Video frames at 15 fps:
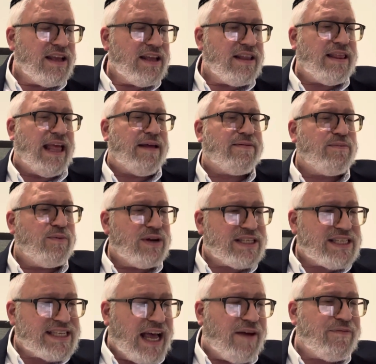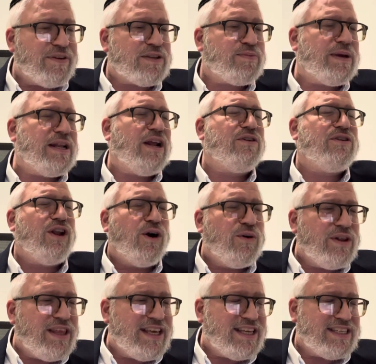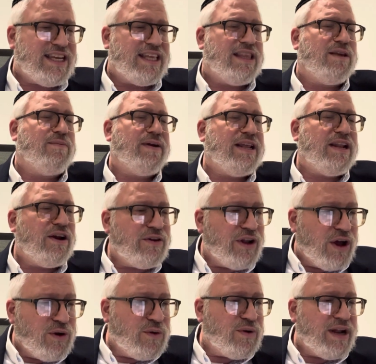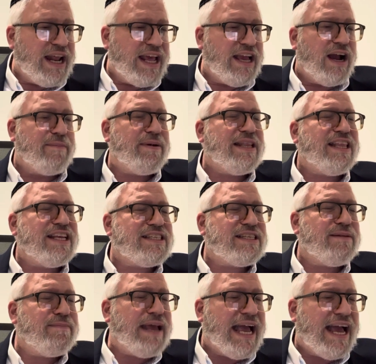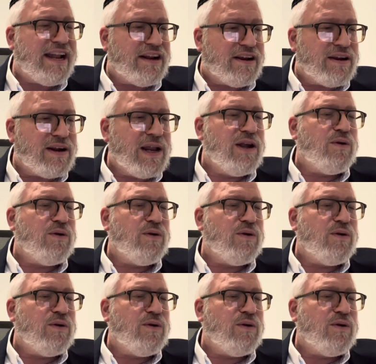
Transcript: that we're selfless, we don't know these yidden, we don't know who they are, but it doesn't matter.